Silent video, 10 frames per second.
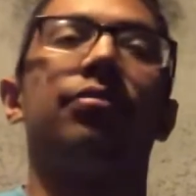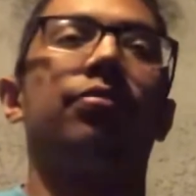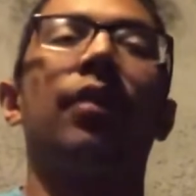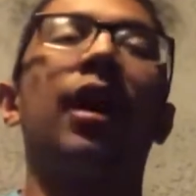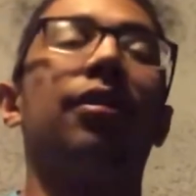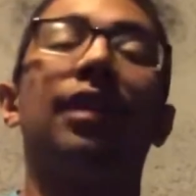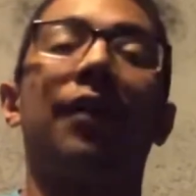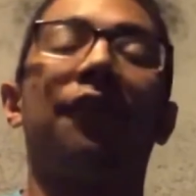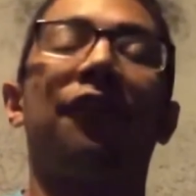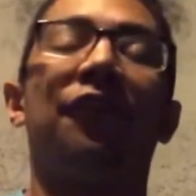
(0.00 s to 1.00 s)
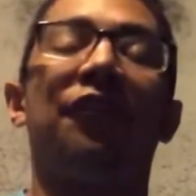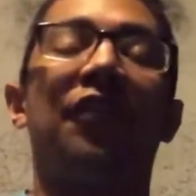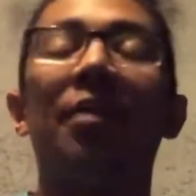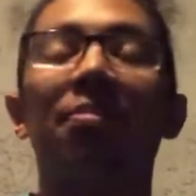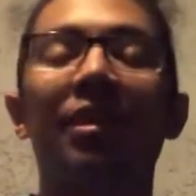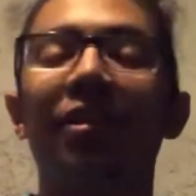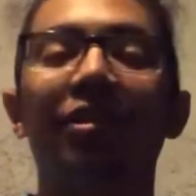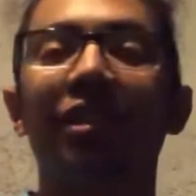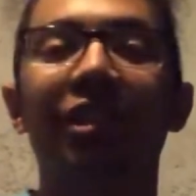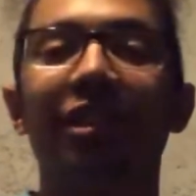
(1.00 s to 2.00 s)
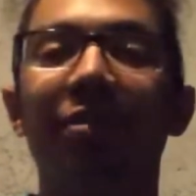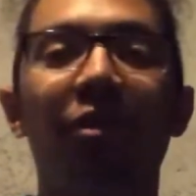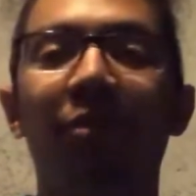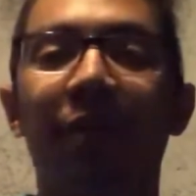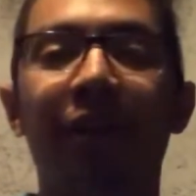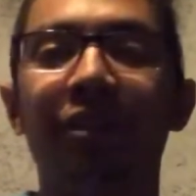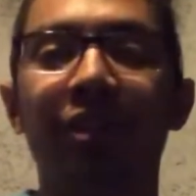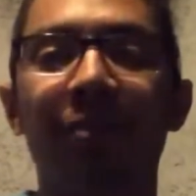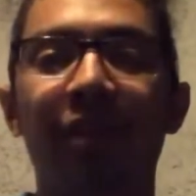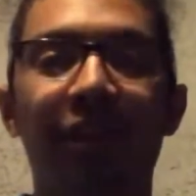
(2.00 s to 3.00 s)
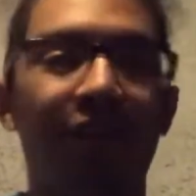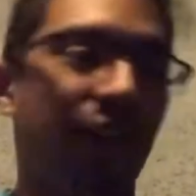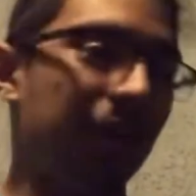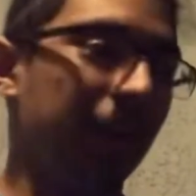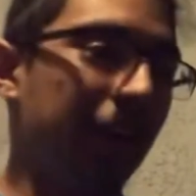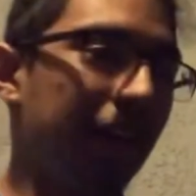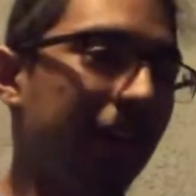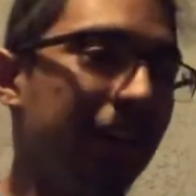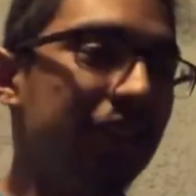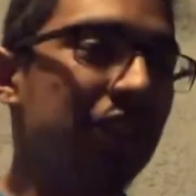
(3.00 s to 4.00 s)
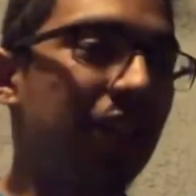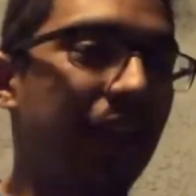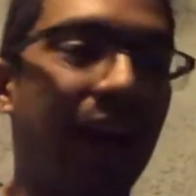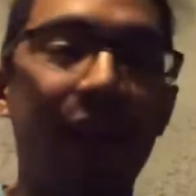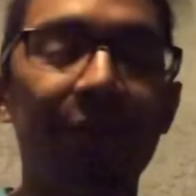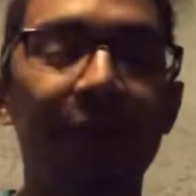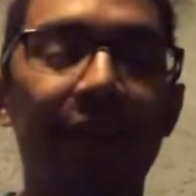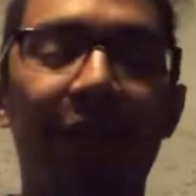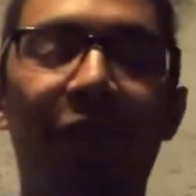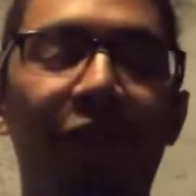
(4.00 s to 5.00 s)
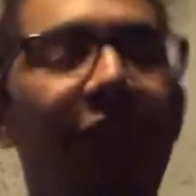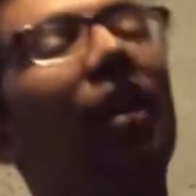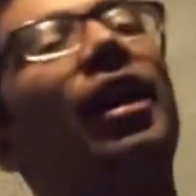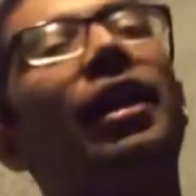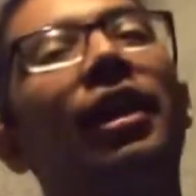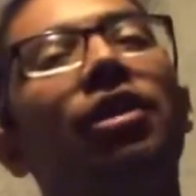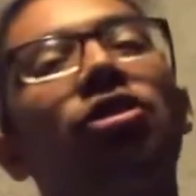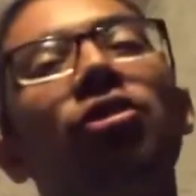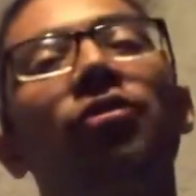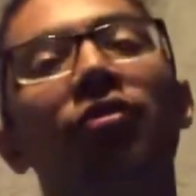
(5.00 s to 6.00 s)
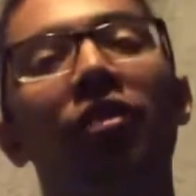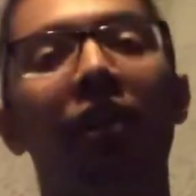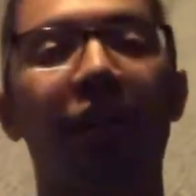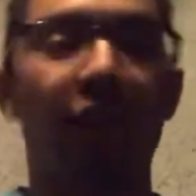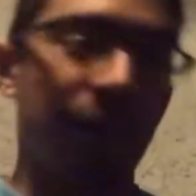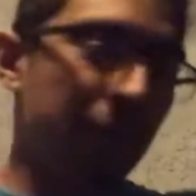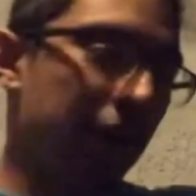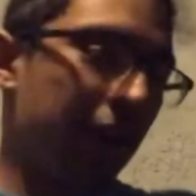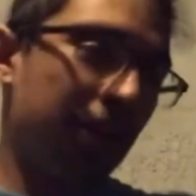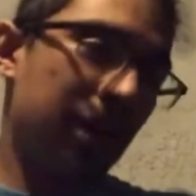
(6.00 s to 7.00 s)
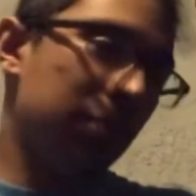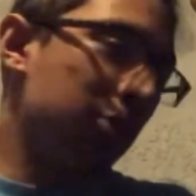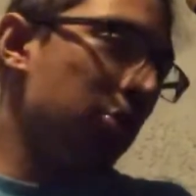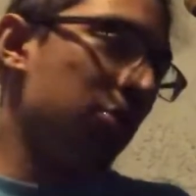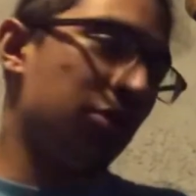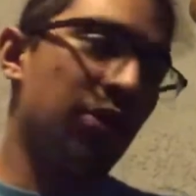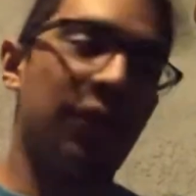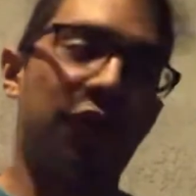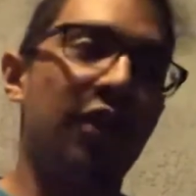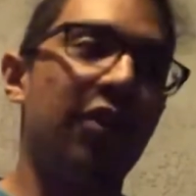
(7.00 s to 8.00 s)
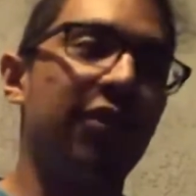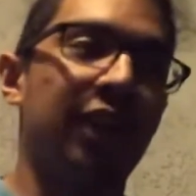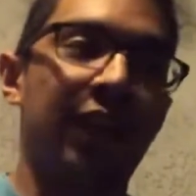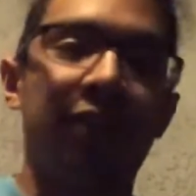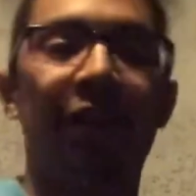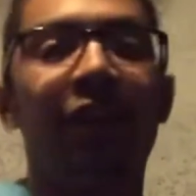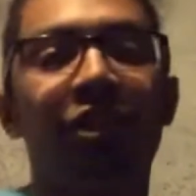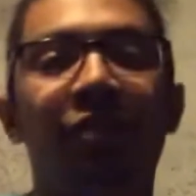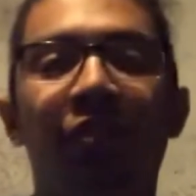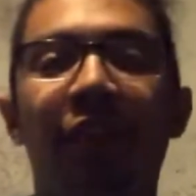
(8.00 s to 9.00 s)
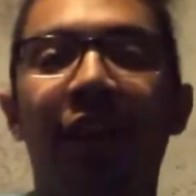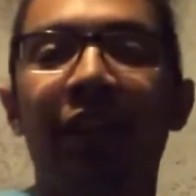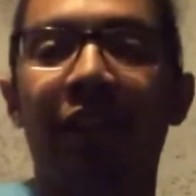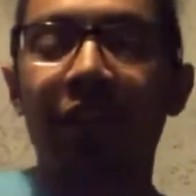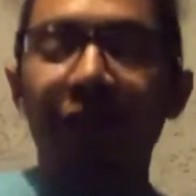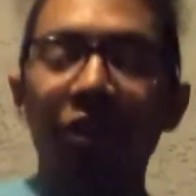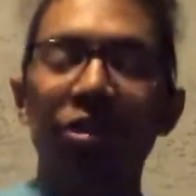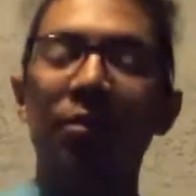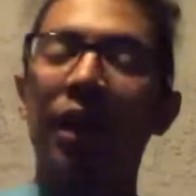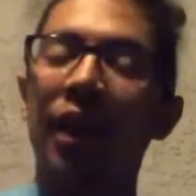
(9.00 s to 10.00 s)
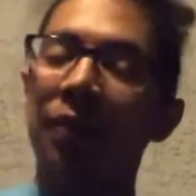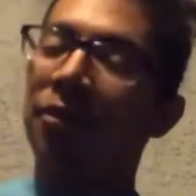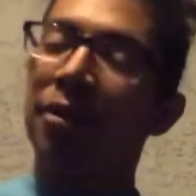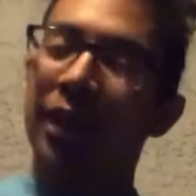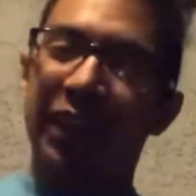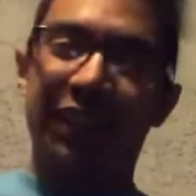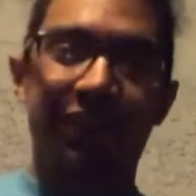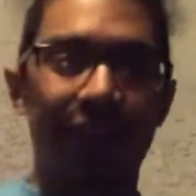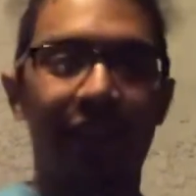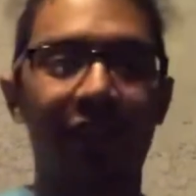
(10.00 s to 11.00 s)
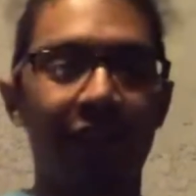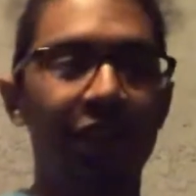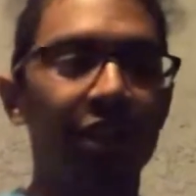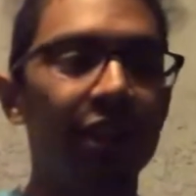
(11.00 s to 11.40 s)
I don't know, like 50 or 60 more pounds than me, alright? So like I went like flying like 2 feet up in the air. It was cuckoo. It felt like I was actually flying. I closed my eyes for like a second.